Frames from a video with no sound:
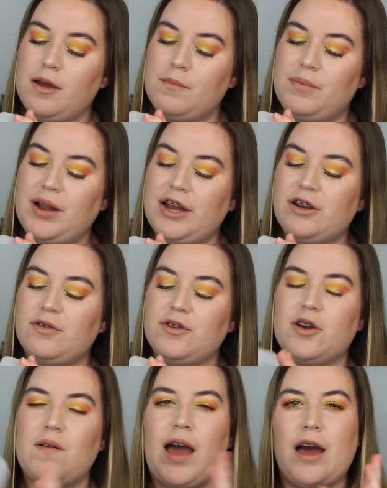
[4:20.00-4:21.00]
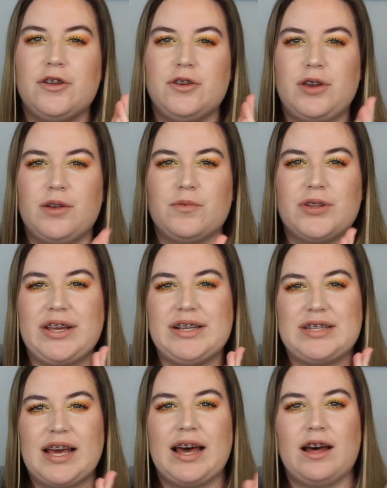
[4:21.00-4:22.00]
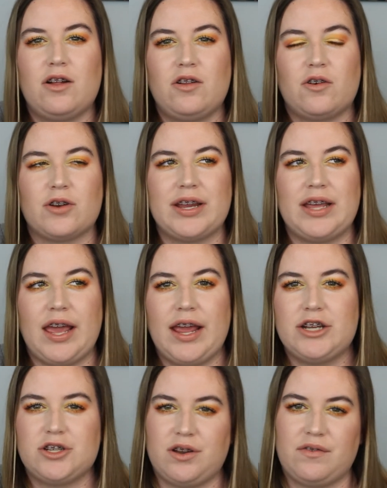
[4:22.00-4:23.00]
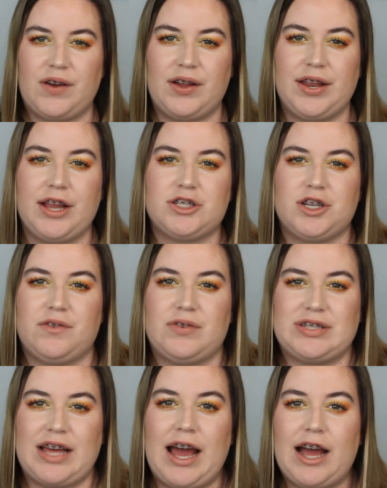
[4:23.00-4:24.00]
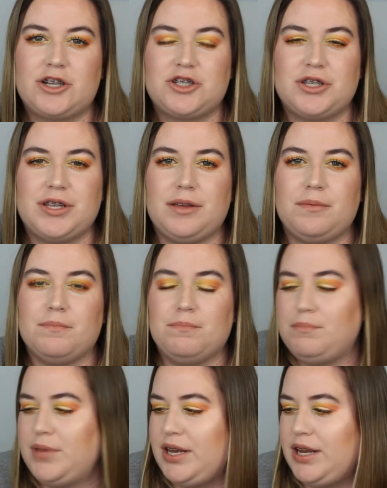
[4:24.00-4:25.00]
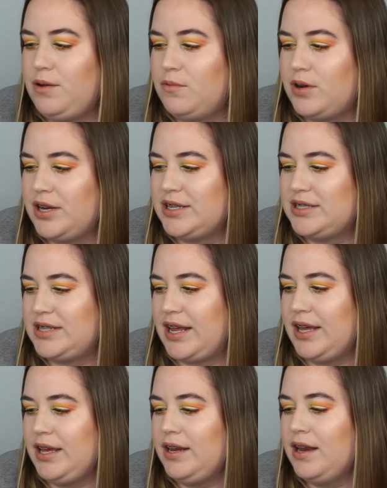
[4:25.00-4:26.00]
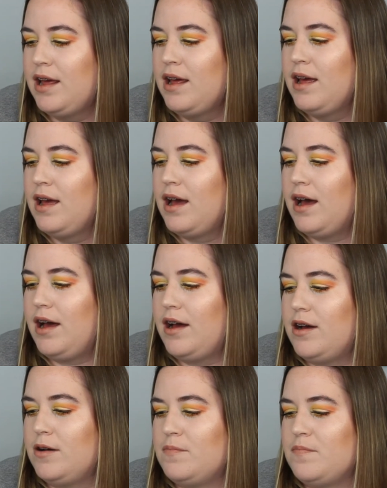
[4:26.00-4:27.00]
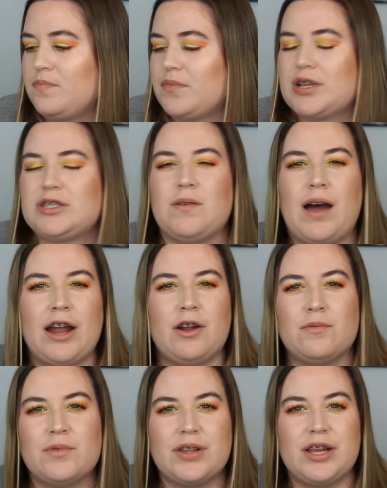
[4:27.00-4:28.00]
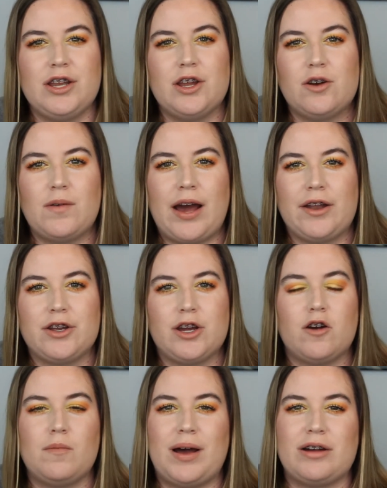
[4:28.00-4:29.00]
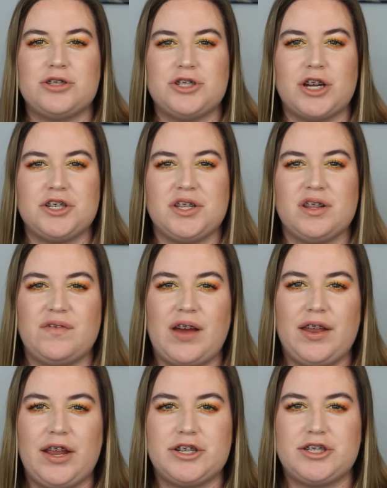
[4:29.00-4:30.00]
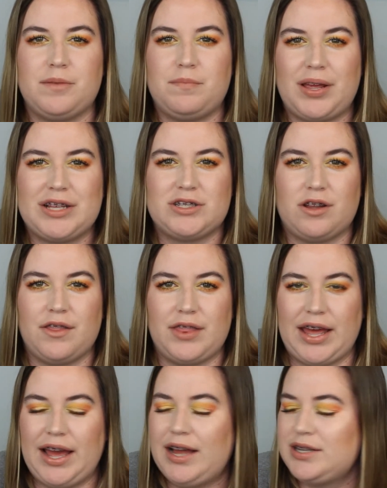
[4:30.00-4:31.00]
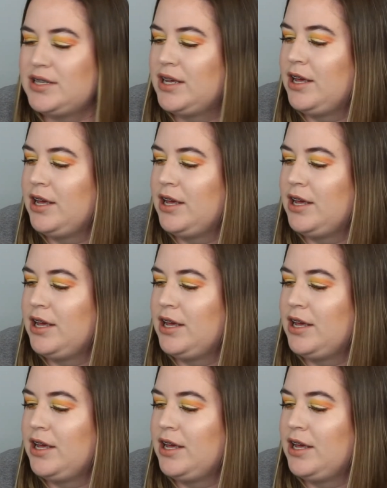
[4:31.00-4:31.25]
but I don't know how you can really tell or gauge on a foundation if it's actually meeting what it's saying. So I don't really know how to go about judging the foundation based on that,